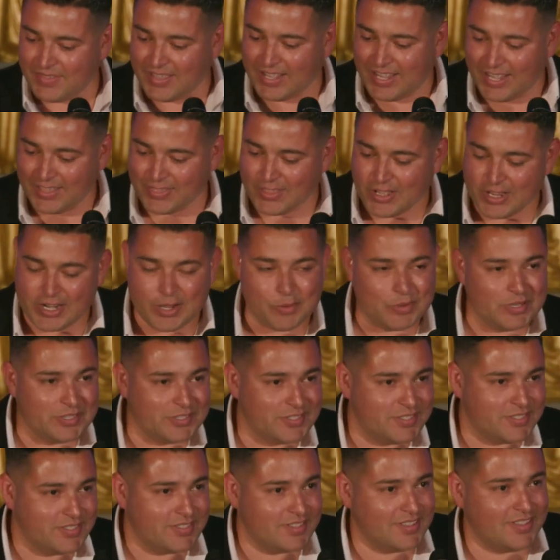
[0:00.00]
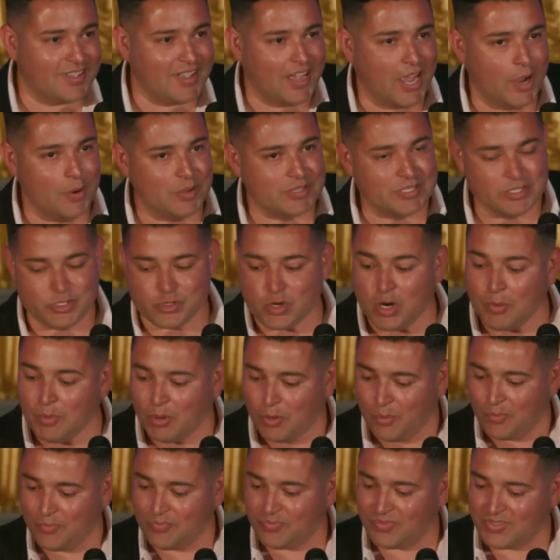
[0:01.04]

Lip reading: I thought I was in trouble.